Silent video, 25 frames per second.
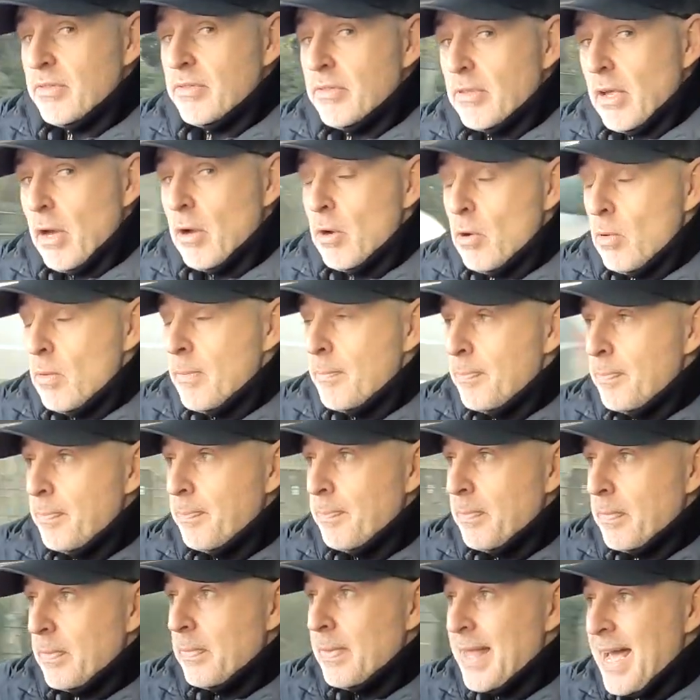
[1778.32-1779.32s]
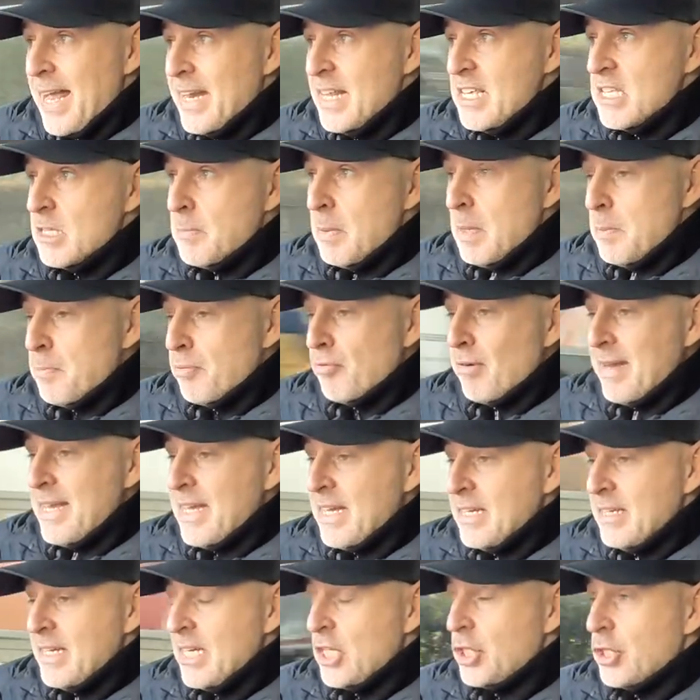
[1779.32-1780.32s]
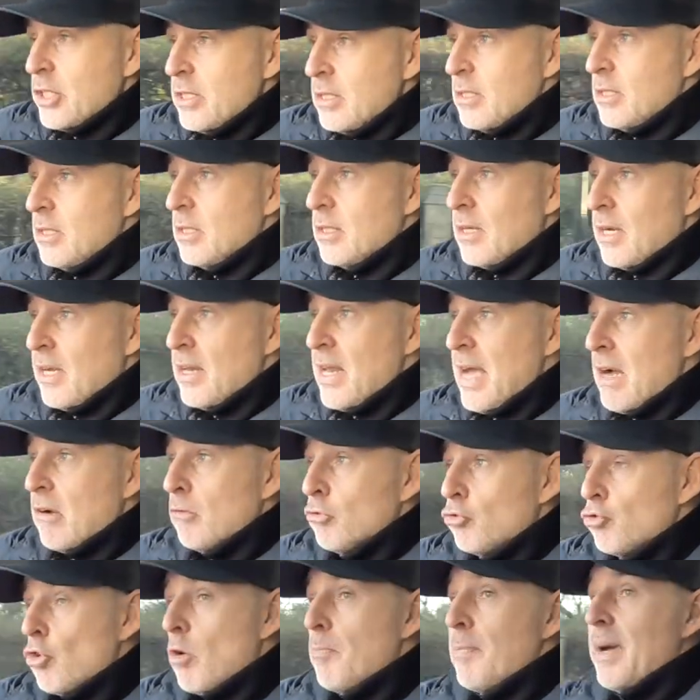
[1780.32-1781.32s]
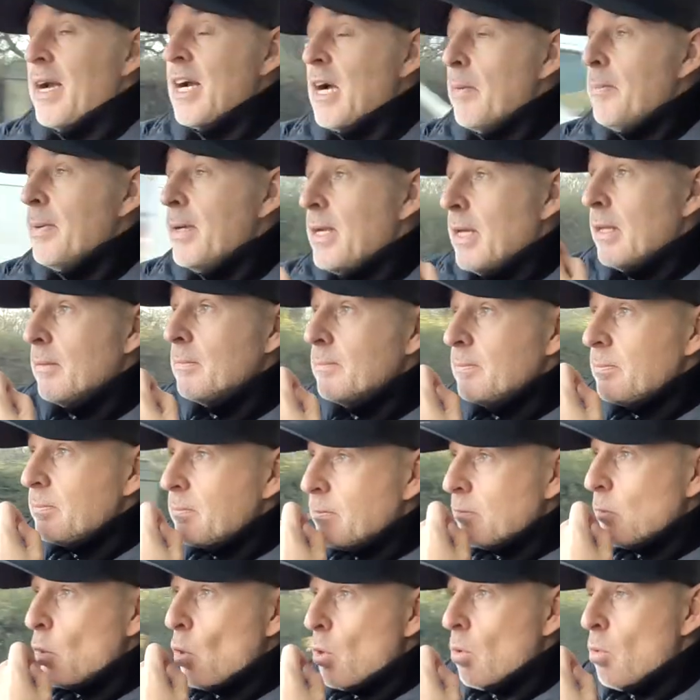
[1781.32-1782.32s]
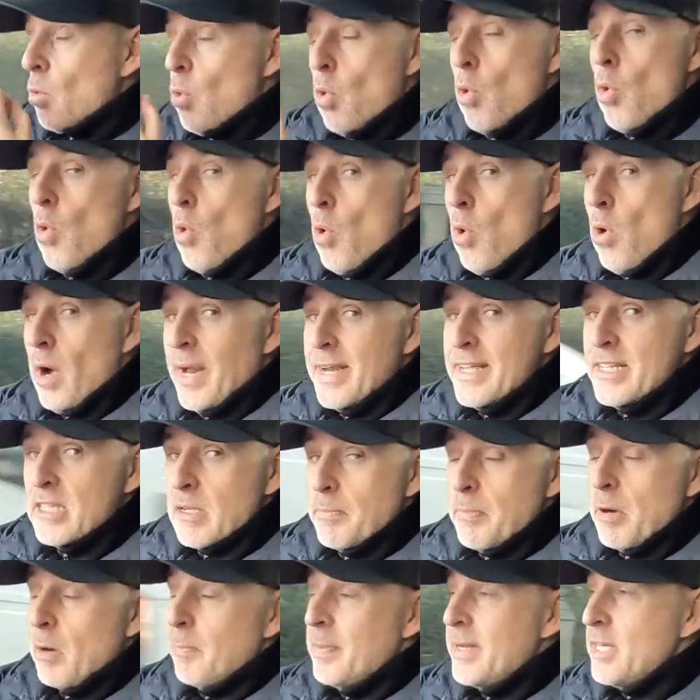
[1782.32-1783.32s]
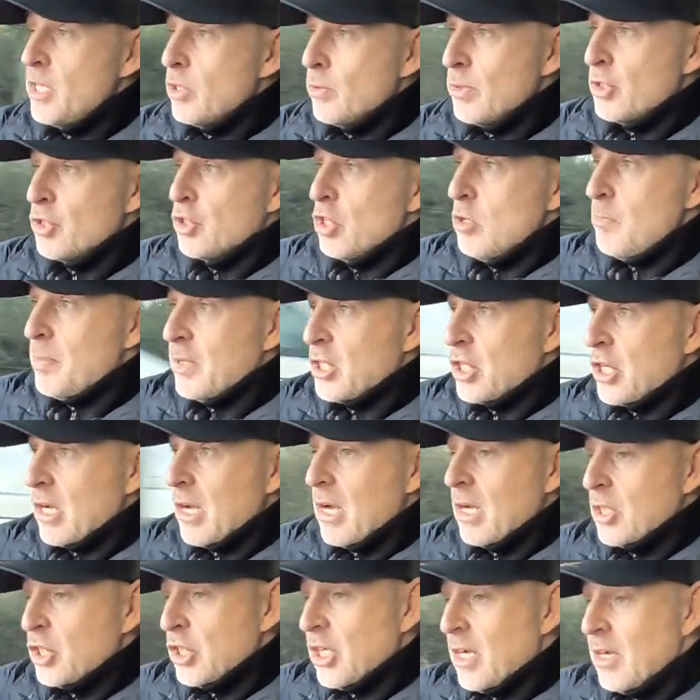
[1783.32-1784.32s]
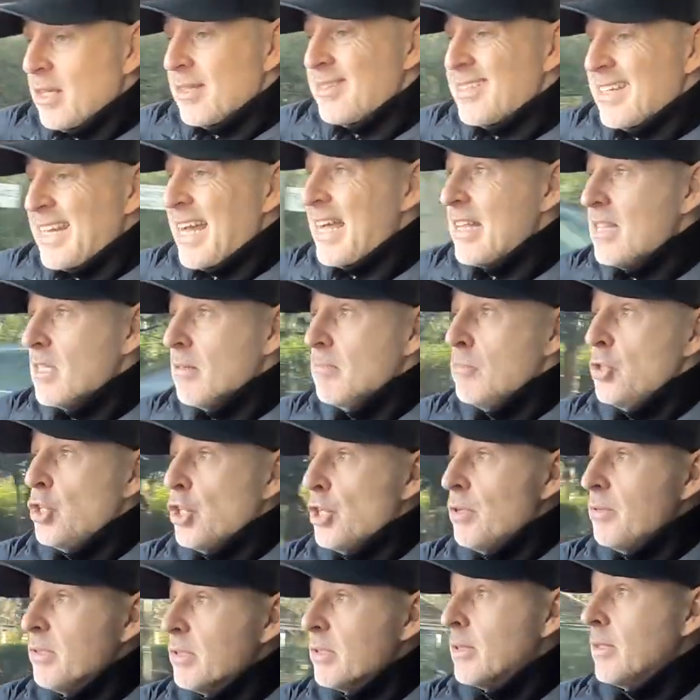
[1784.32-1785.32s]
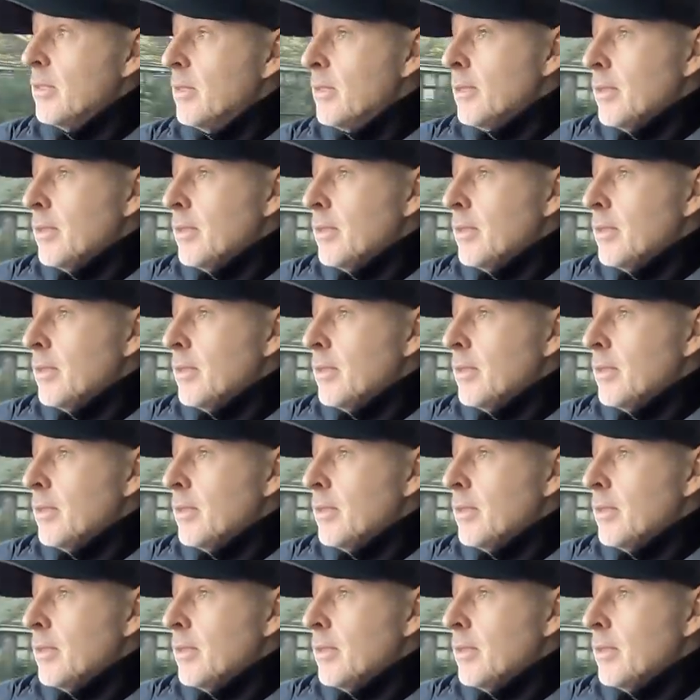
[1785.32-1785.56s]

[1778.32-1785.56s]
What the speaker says: So that needs to be preconditioned, and that will drop back up again. Or I need to pop into a supercharger to get some juice.